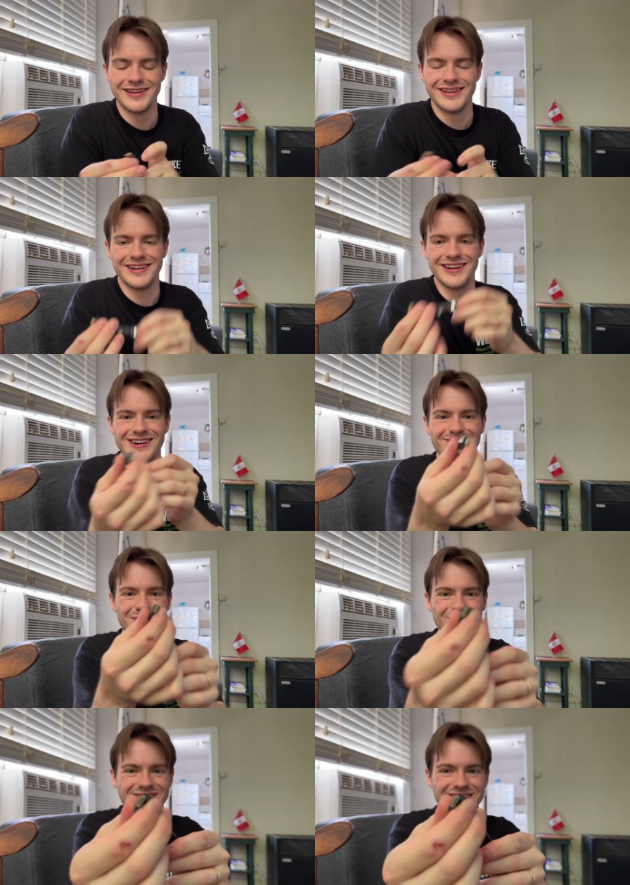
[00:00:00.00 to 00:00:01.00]

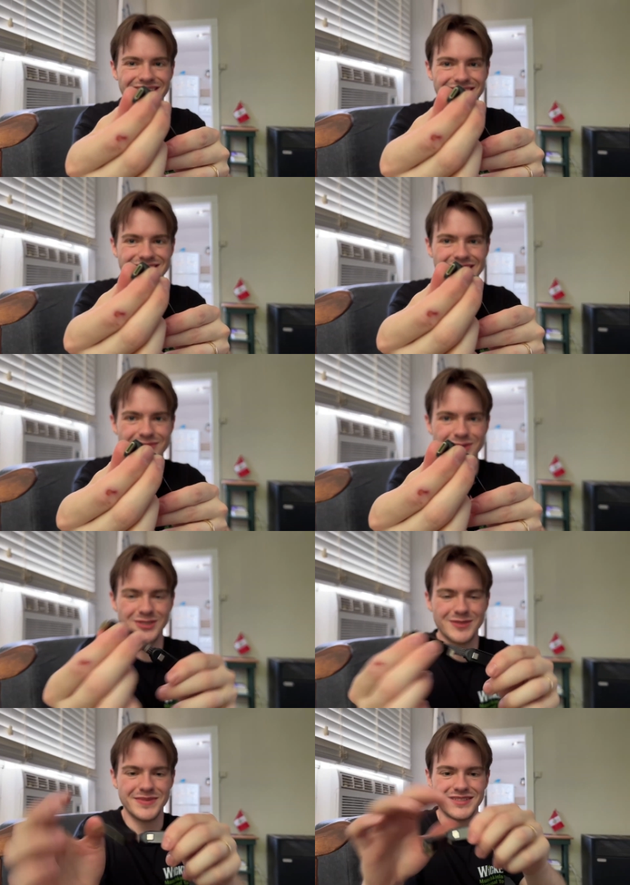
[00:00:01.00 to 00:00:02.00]
Both sides have
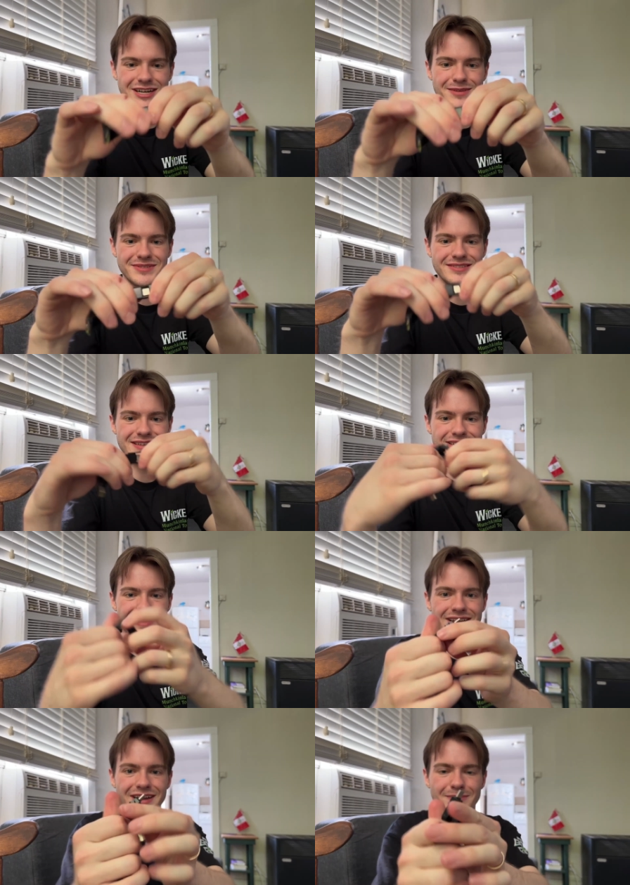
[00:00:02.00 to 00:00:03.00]
USB Type C. They
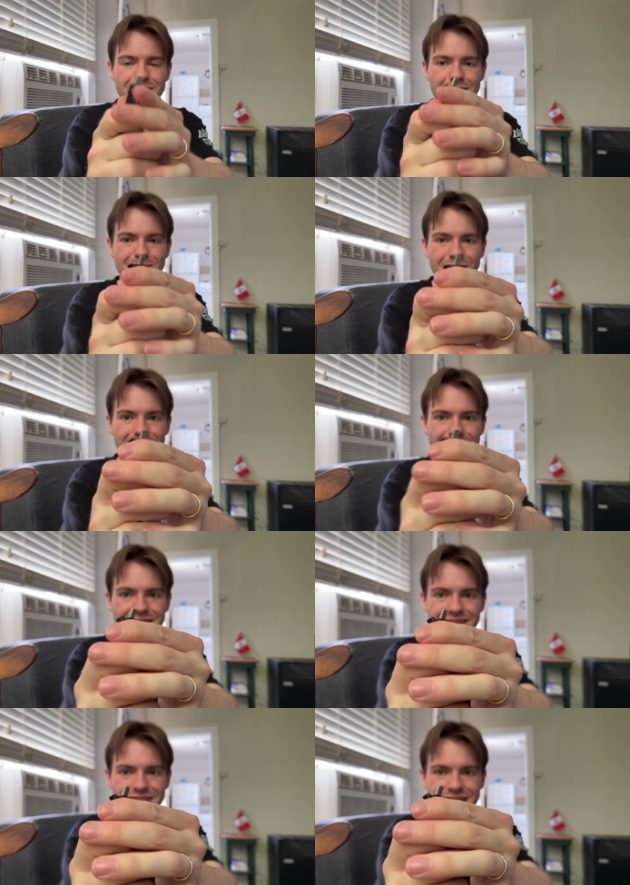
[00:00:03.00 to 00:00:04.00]
kind of pop out
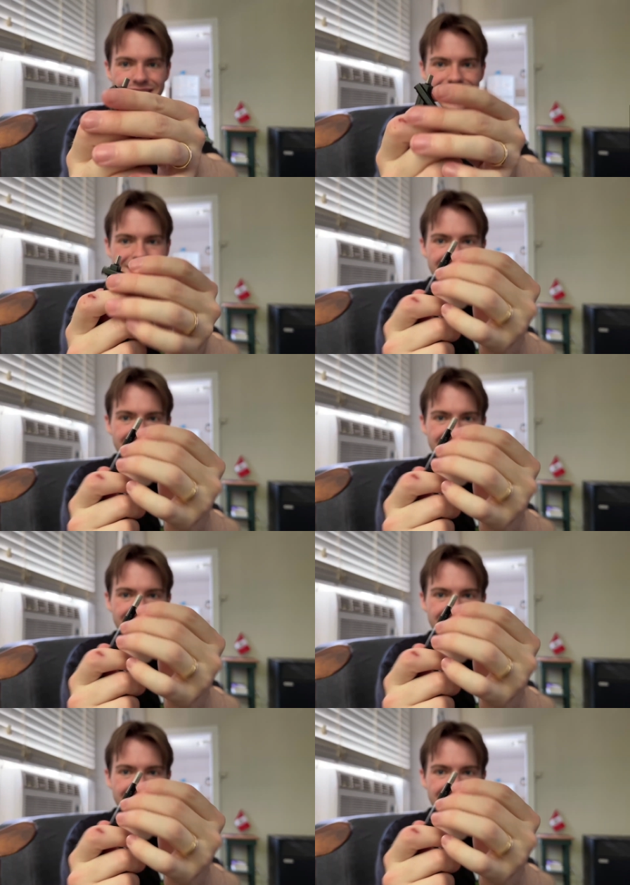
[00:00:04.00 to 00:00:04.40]
like that.